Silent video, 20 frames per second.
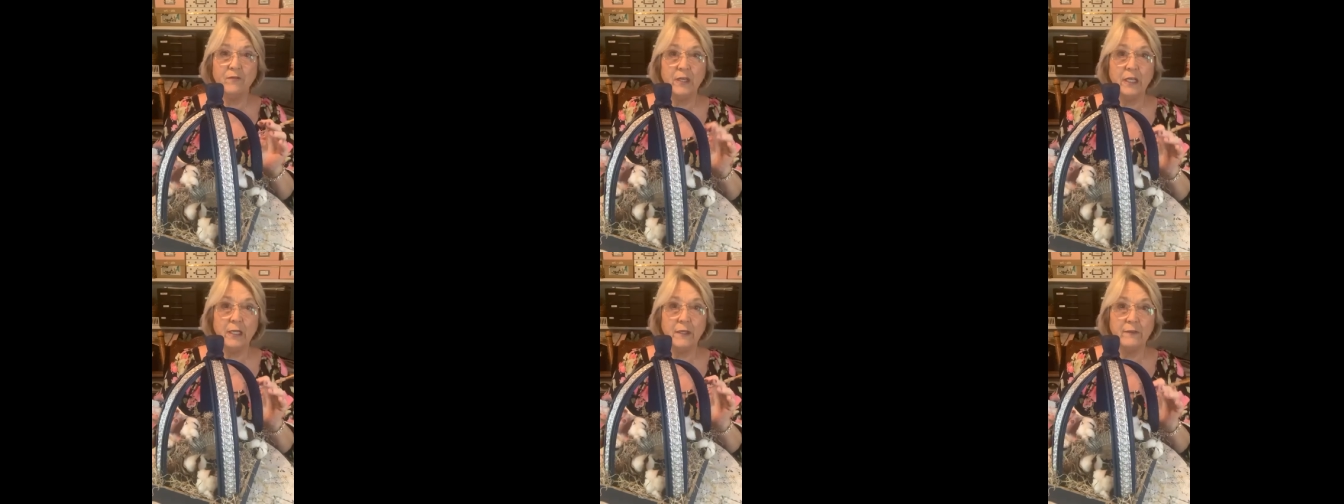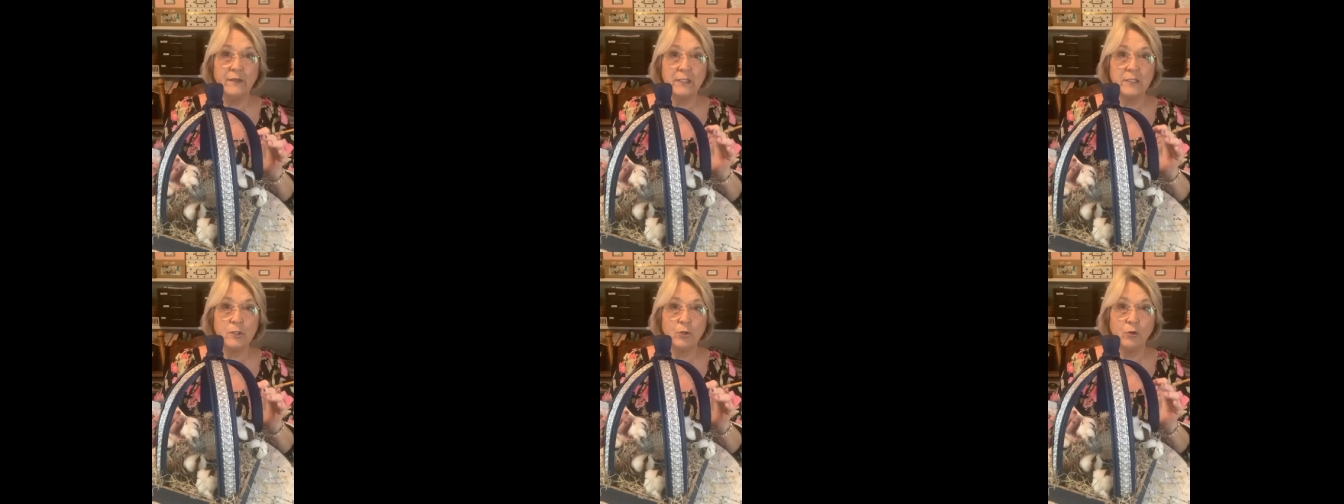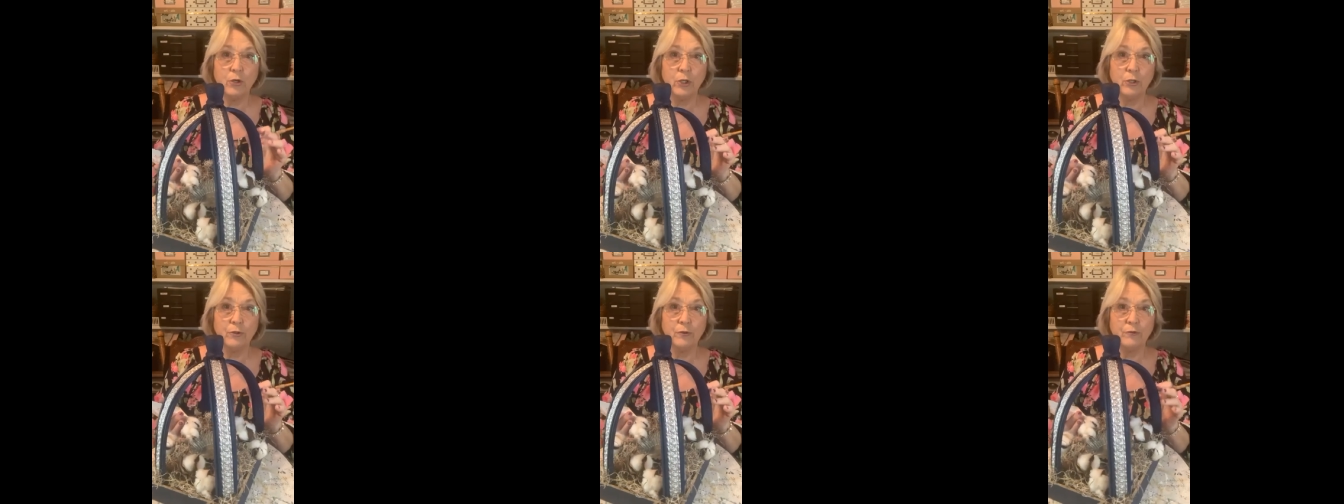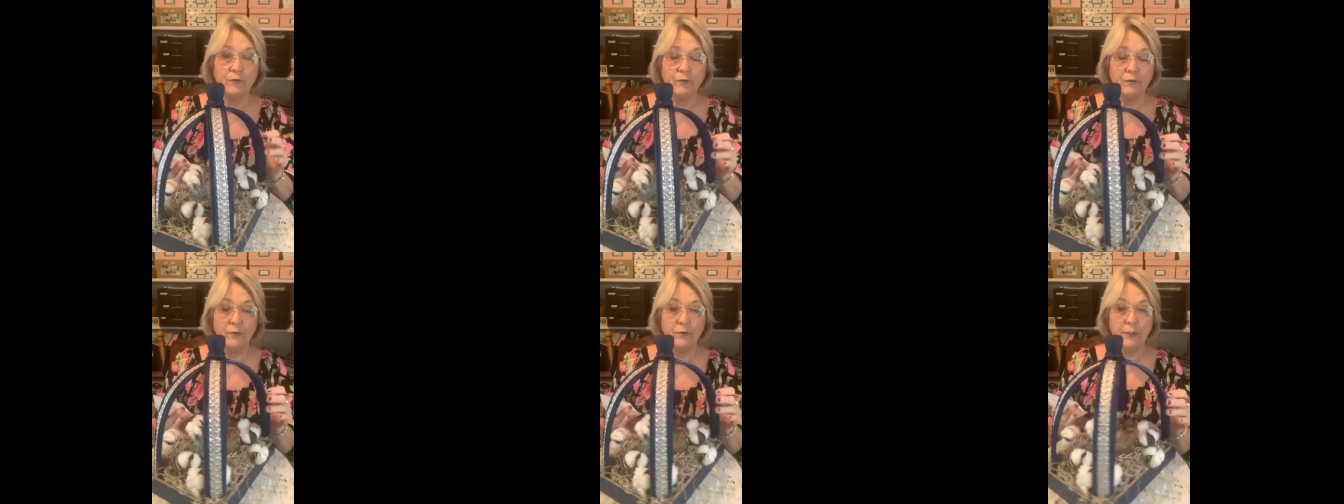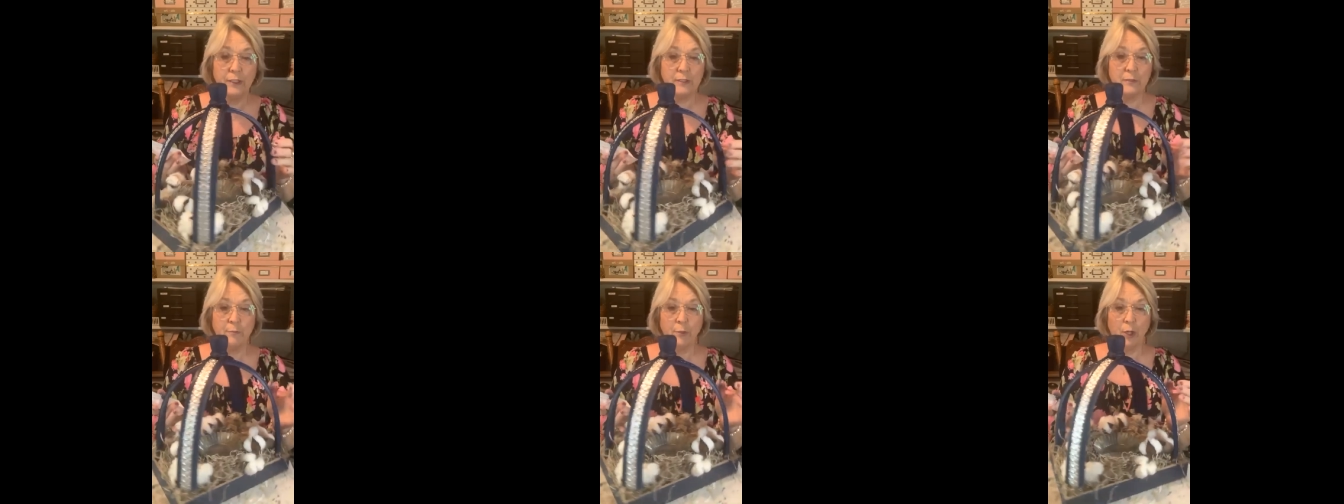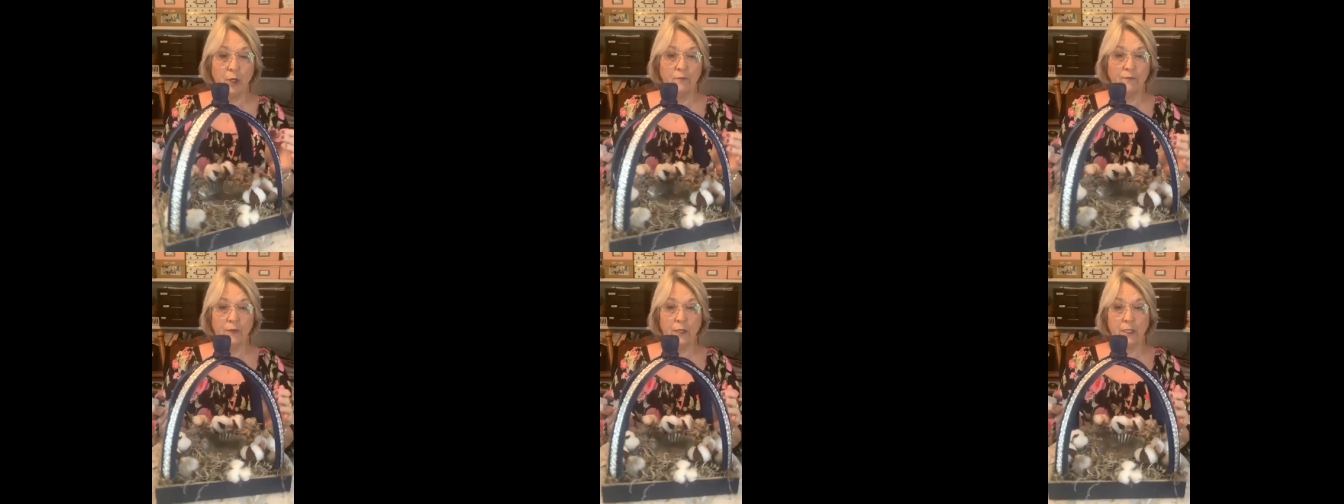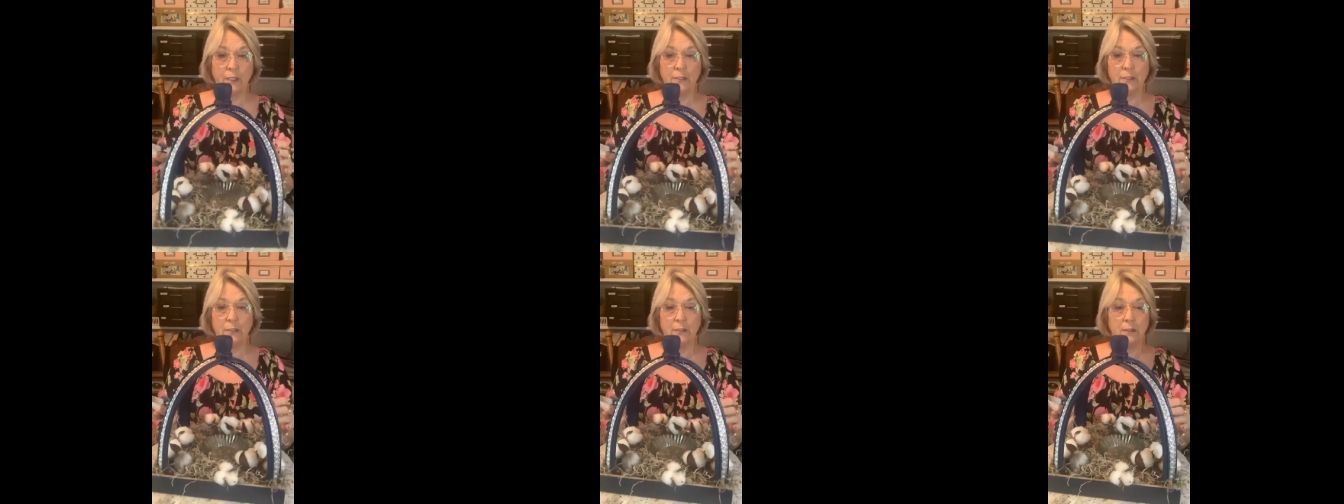it fit in this groove. It's
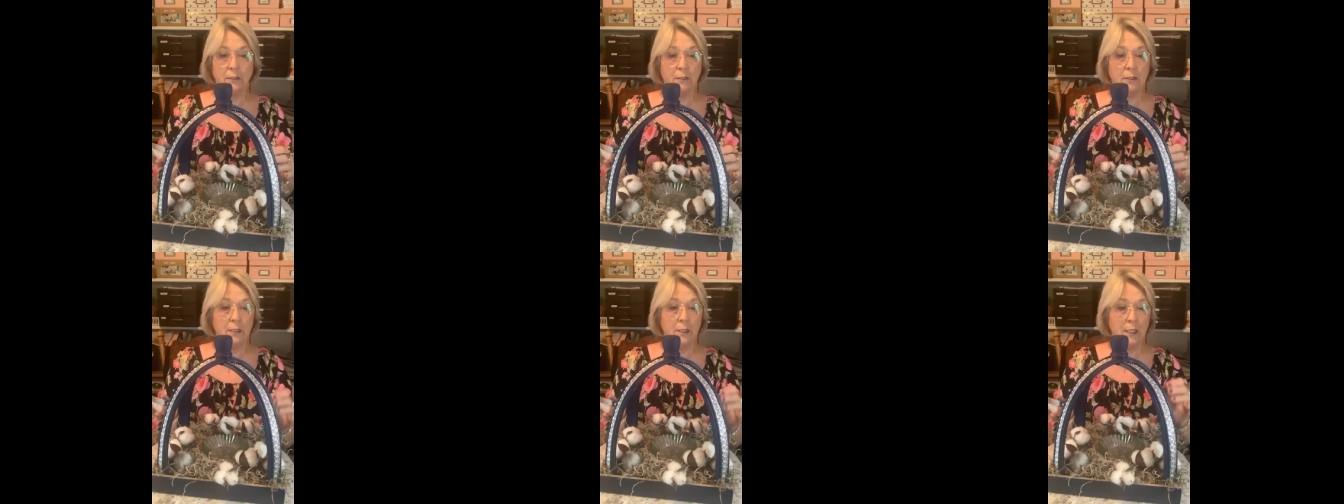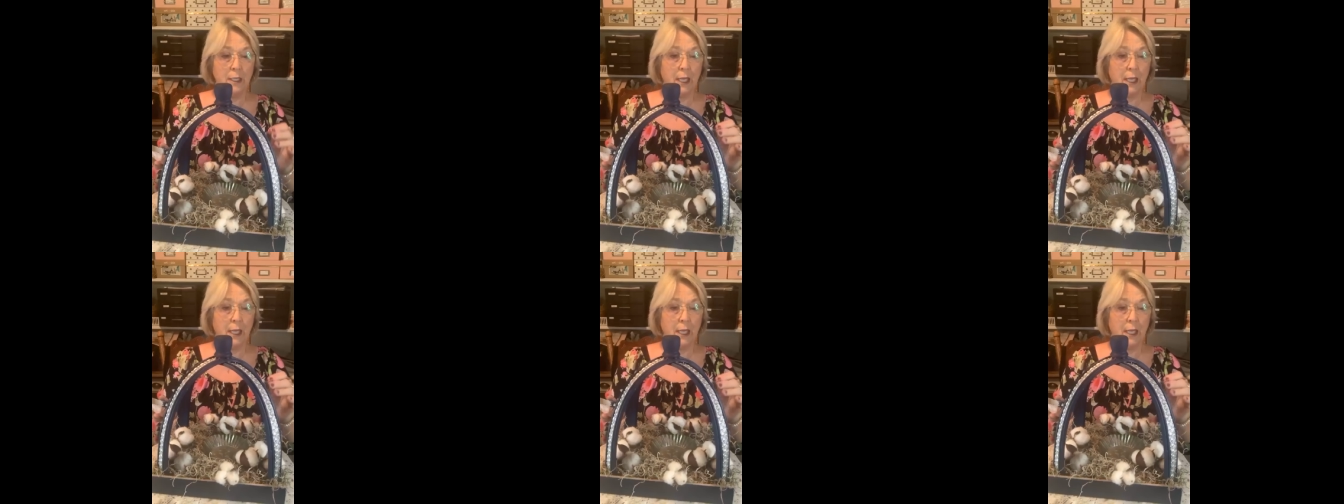perfect.